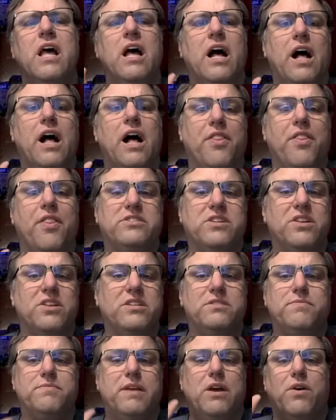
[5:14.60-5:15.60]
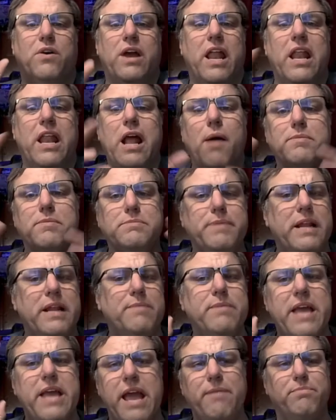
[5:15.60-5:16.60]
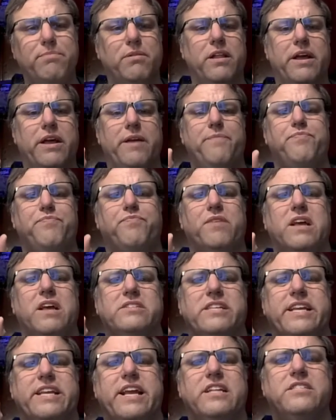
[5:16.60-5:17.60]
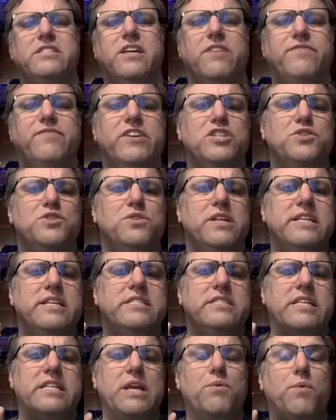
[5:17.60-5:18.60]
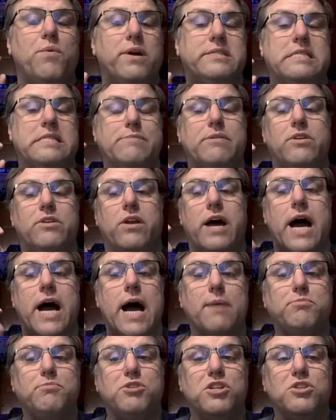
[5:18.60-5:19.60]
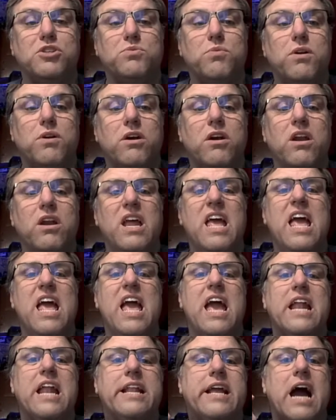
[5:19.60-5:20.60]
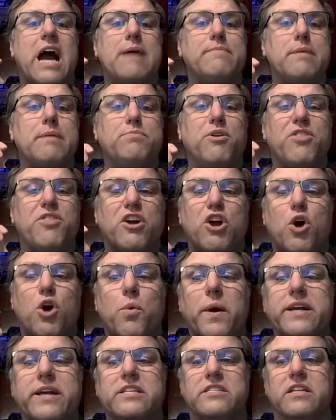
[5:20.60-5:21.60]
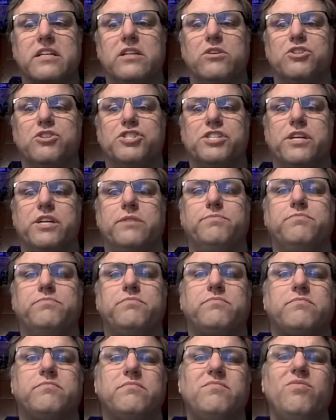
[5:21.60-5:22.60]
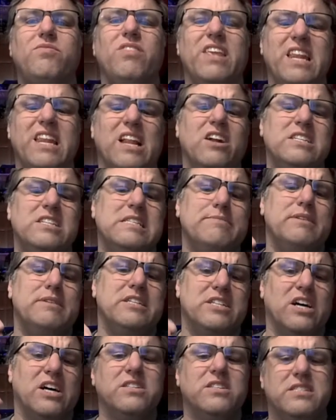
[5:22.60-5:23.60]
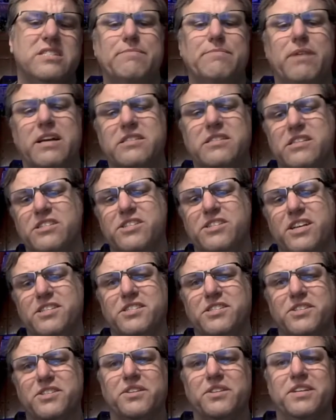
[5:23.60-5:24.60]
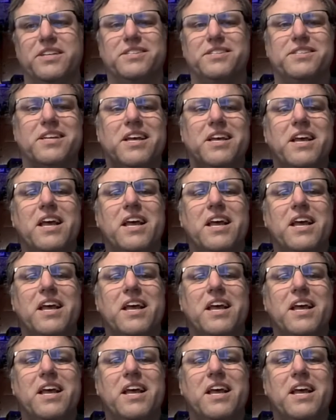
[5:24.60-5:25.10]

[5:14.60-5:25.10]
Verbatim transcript: So this, you know, it helped speed up gameplay because the kids could visually see what some of their options were and come up with a quick solution. You know, there's some adults I might suggest do this,